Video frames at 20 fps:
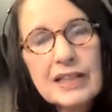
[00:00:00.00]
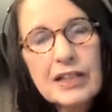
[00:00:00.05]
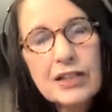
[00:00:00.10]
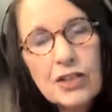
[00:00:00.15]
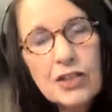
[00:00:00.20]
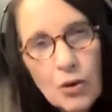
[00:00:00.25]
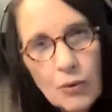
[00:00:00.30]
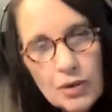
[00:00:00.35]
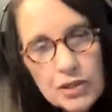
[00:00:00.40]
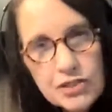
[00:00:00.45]

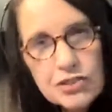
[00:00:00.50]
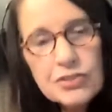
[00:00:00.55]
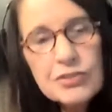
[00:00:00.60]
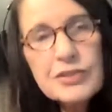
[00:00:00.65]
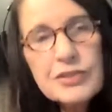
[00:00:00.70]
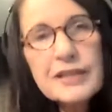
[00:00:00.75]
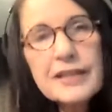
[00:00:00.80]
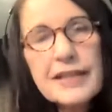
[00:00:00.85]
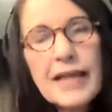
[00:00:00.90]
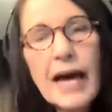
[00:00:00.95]
Knowing too
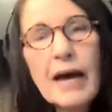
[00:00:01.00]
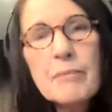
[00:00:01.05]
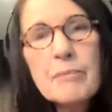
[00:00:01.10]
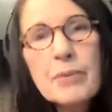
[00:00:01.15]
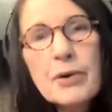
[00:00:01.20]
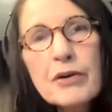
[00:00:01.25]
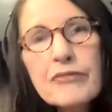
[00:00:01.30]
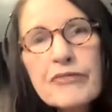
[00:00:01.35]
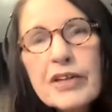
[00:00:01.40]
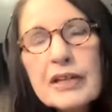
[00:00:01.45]
that that
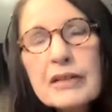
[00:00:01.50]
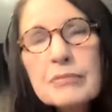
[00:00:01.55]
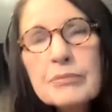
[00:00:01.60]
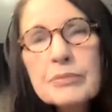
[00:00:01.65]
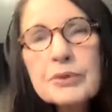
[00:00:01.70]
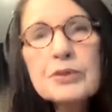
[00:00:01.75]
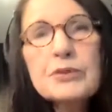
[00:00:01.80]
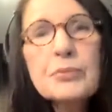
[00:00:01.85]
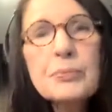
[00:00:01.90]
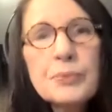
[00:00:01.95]
perfect
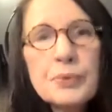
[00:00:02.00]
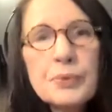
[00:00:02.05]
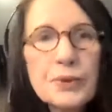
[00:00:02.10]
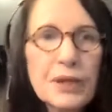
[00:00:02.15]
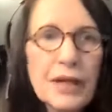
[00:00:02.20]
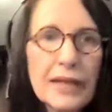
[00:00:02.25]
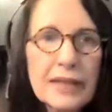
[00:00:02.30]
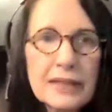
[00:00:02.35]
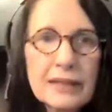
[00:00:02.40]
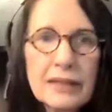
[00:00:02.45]

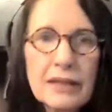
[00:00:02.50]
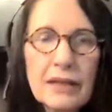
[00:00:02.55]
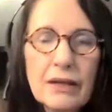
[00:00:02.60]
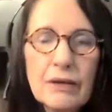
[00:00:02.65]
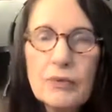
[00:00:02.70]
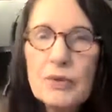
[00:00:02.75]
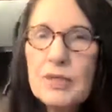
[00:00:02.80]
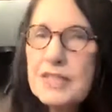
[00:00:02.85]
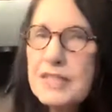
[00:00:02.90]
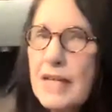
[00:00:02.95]
blueprint
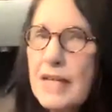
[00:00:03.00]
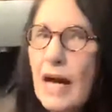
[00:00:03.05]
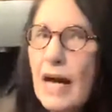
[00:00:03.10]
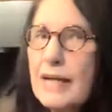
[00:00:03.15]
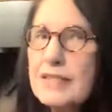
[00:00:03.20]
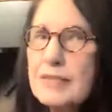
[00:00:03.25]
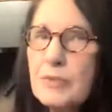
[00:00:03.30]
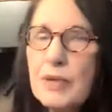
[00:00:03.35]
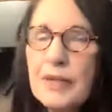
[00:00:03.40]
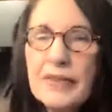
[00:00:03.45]

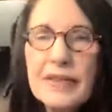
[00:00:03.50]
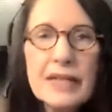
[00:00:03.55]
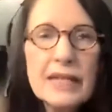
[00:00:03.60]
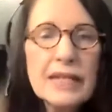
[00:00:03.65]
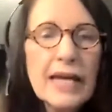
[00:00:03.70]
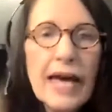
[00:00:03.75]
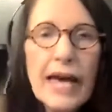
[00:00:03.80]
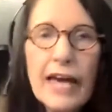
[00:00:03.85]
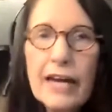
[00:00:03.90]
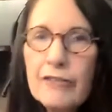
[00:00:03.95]
resides
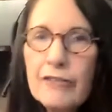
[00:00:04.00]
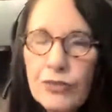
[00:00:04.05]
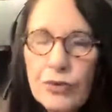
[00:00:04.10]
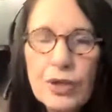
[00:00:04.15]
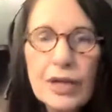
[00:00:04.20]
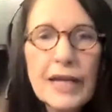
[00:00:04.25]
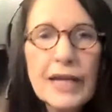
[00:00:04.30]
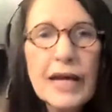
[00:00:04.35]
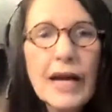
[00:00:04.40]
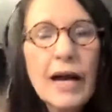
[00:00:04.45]
within
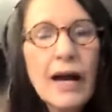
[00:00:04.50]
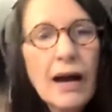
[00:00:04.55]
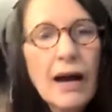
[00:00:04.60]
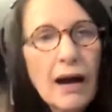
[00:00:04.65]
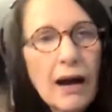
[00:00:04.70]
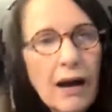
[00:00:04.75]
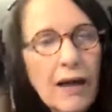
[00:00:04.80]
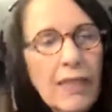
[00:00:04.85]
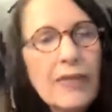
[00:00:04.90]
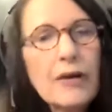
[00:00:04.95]
every
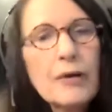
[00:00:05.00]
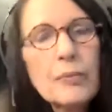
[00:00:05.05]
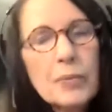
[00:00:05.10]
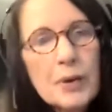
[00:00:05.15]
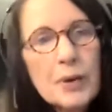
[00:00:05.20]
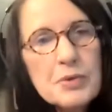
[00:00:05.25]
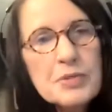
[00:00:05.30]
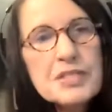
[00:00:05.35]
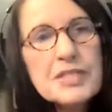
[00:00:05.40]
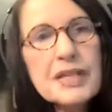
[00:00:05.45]
other
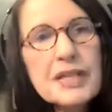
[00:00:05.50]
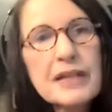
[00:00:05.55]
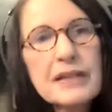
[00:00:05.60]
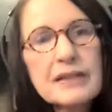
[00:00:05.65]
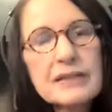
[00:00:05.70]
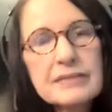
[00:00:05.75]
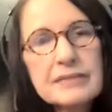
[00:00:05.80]
person.